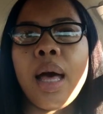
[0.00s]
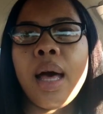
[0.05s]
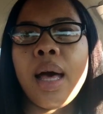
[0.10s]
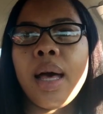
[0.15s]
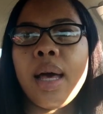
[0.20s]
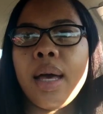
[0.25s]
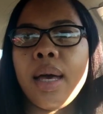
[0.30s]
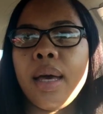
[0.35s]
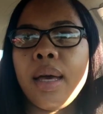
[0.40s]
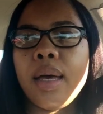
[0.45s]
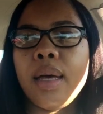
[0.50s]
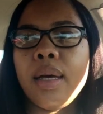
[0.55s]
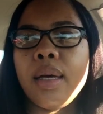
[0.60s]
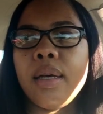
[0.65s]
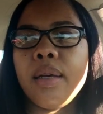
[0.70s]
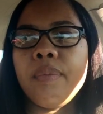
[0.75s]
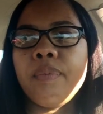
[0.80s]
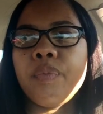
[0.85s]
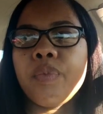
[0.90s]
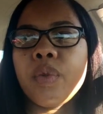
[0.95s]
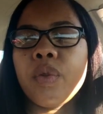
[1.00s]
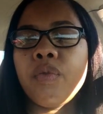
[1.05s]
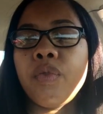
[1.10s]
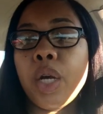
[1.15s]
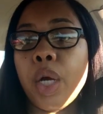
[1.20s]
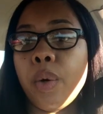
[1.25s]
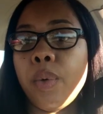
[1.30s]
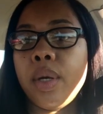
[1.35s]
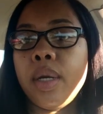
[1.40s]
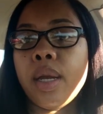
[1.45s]
I'm
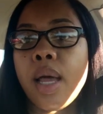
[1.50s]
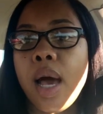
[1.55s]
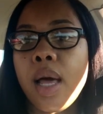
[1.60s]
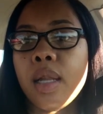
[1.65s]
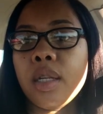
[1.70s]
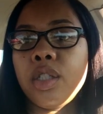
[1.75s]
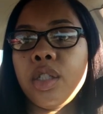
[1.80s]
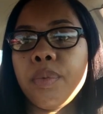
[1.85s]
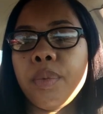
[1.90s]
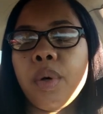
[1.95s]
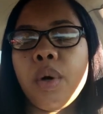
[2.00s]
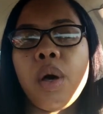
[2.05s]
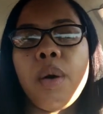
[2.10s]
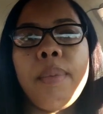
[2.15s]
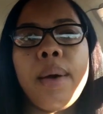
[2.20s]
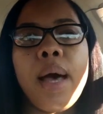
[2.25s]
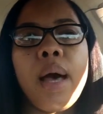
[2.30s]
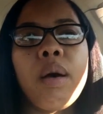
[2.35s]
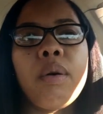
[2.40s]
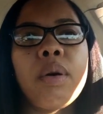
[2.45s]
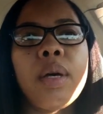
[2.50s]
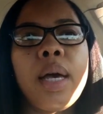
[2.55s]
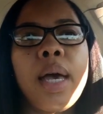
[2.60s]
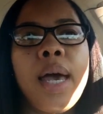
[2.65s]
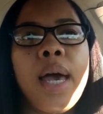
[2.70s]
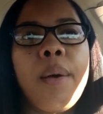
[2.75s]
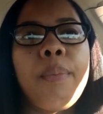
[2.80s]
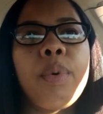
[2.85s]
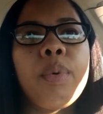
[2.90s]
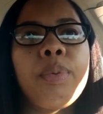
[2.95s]
very knowledgeable about
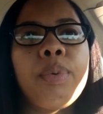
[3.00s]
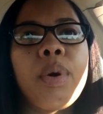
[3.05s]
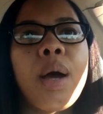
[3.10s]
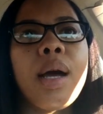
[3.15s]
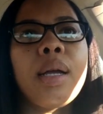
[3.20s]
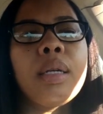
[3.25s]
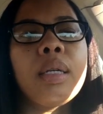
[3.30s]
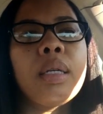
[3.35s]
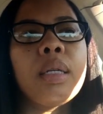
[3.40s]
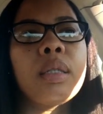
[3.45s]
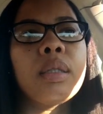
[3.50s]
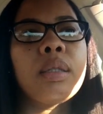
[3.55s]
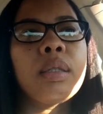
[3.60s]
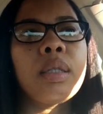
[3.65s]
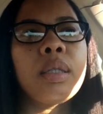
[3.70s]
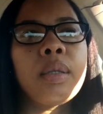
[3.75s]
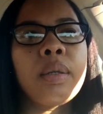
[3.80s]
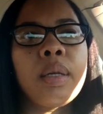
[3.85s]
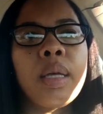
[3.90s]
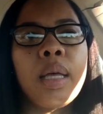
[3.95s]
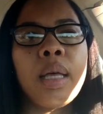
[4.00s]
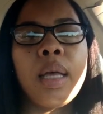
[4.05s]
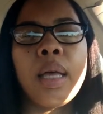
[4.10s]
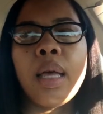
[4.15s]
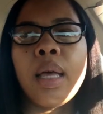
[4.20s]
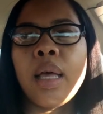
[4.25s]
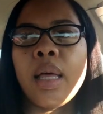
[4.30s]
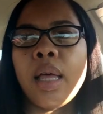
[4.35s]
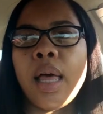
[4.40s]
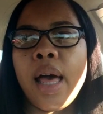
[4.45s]
Apple products.
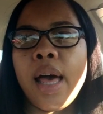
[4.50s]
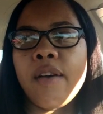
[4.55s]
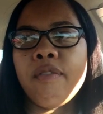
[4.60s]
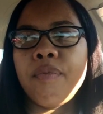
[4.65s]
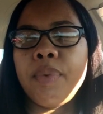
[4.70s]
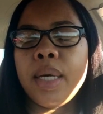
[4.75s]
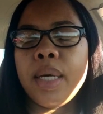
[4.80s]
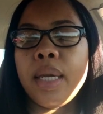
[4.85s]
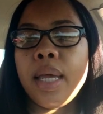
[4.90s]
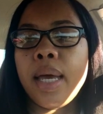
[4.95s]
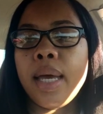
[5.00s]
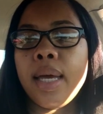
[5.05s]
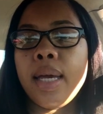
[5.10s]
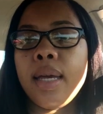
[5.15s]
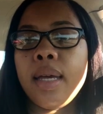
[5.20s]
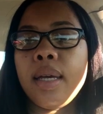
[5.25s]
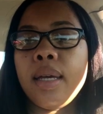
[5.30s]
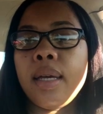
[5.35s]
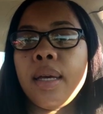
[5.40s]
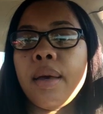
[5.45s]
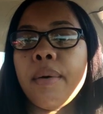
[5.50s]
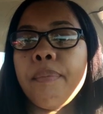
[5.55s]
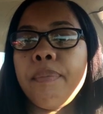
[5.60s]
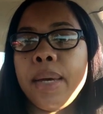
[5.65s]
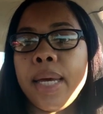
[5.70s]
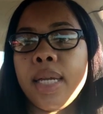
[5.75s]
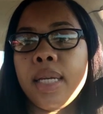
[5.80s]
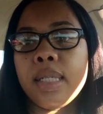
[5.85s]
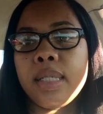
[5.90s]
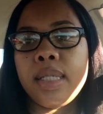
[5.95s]
I've been a
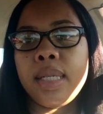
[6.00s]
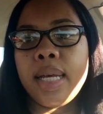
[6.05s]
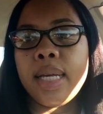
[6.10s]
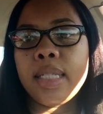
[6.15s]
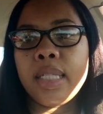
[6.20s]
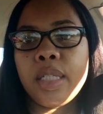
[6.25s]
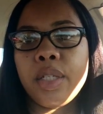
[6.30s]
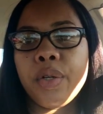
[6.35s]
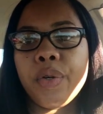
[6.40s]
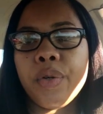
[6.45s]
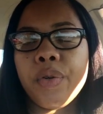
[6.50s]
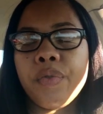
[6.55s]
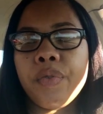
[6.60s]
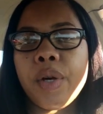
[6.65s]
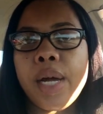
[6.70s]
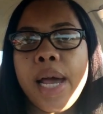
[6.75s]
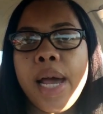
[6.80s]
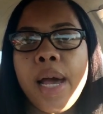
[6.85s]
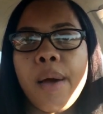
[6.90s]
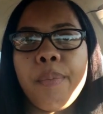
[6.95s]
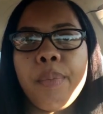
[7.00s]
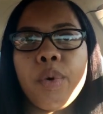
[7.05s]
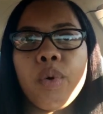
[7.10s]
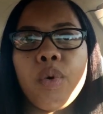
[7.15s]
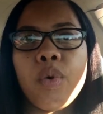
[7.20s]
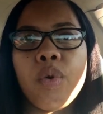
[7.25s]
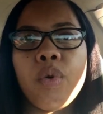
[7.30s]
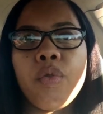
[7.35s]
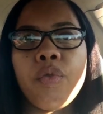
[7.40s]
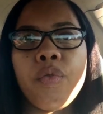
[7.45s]
beta tester for
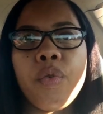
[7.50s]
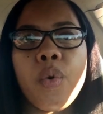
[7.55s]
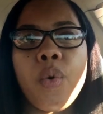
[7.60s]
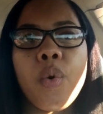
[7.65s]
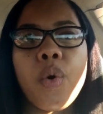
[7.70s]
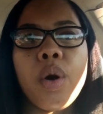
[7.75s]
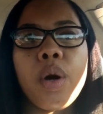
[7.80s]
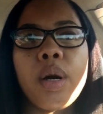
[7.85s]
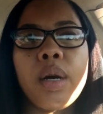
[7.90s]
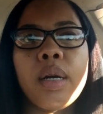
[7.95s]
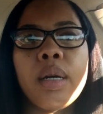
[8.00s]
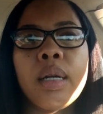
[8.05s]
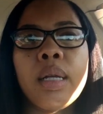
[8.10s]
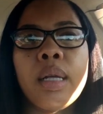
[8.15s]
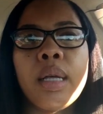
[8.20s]
Apple for